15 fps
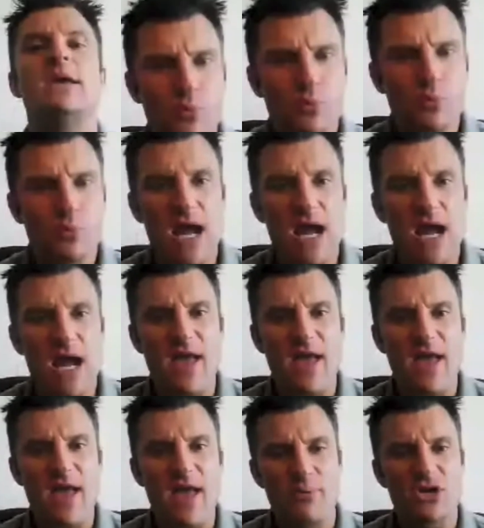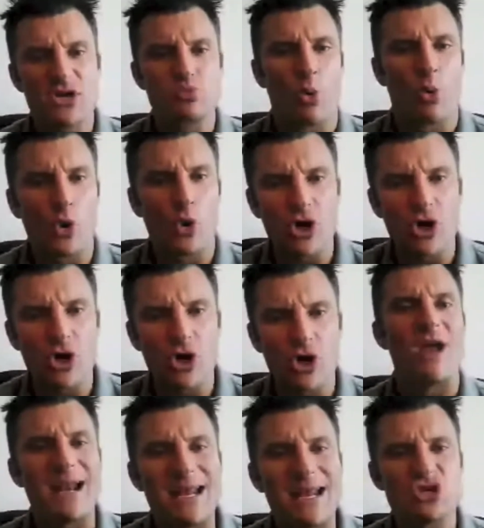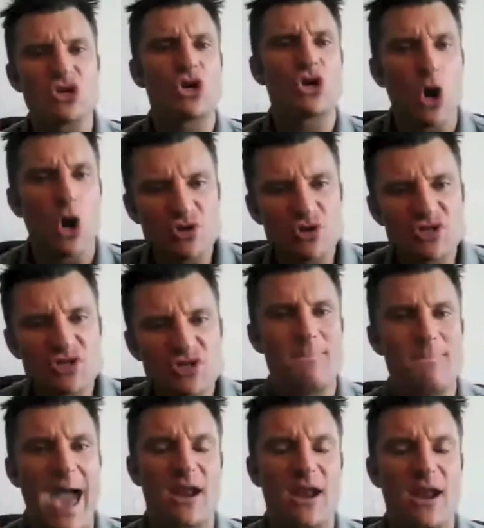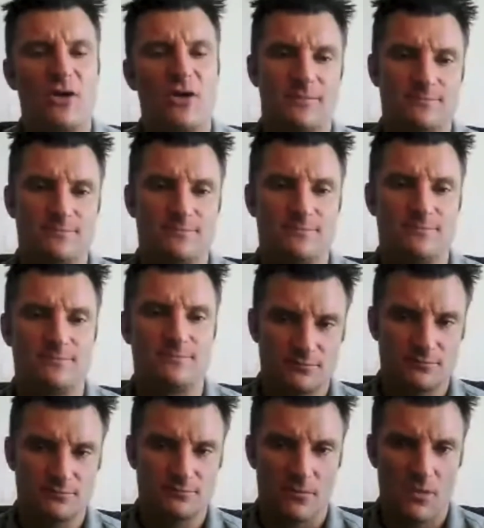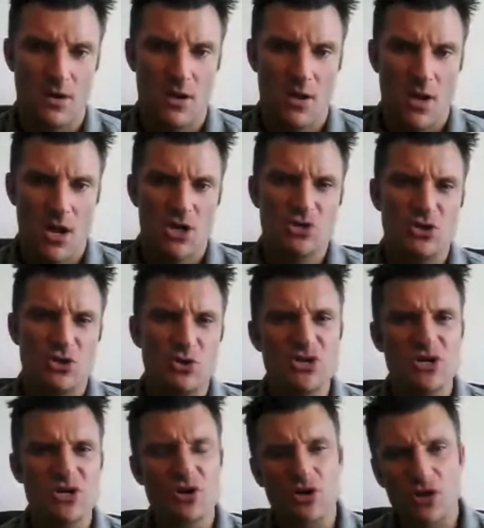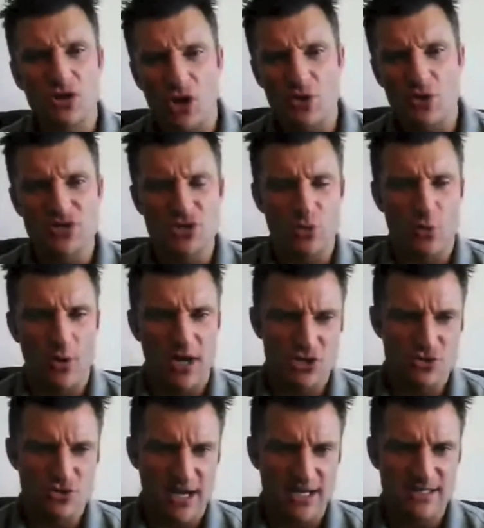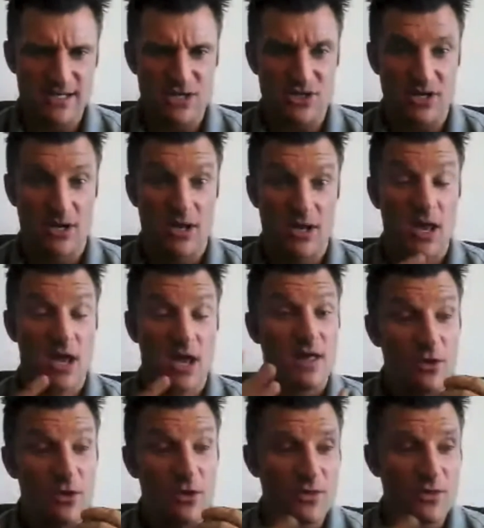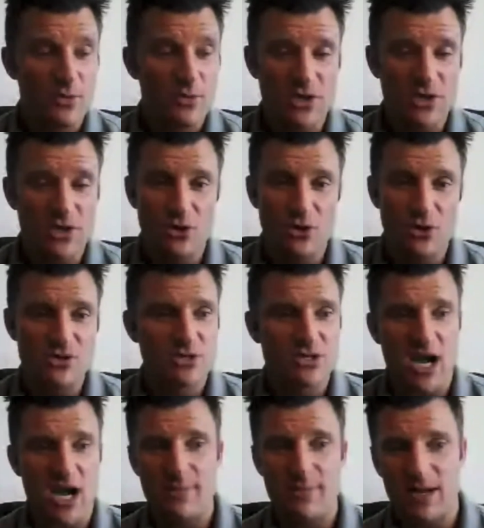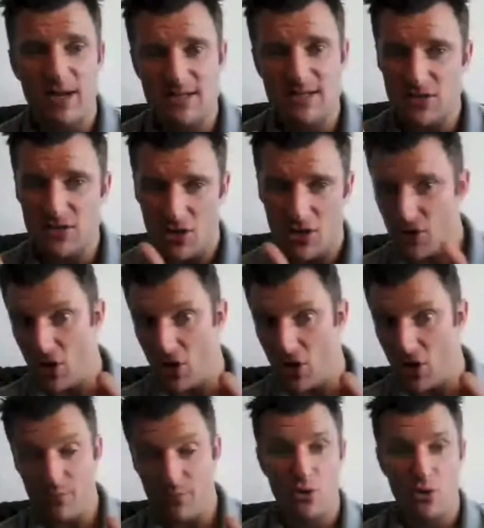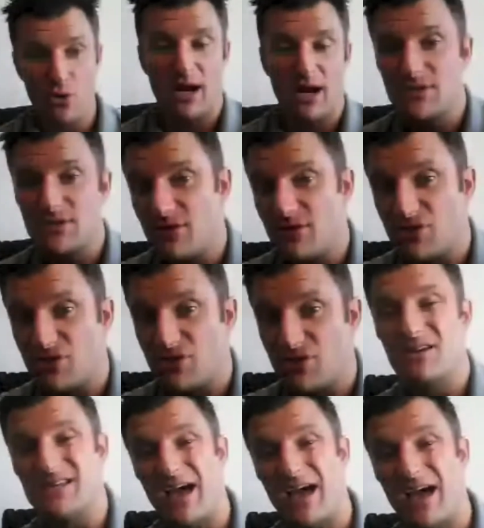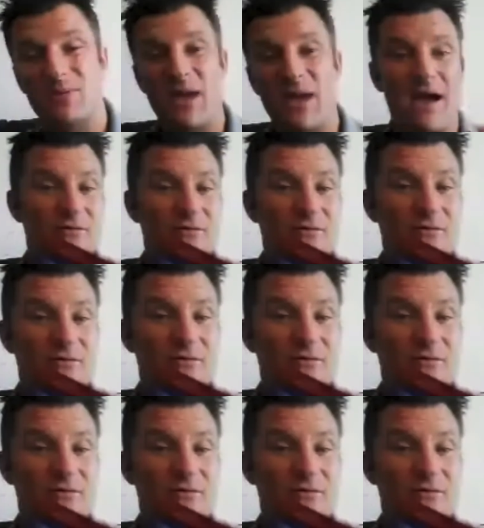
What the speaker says: and you're putting on that one-pitch warrior ready to go to battle. So using your clothes is a way to transition. Other one that we use, and we talk about this in all the programs that you share, is having a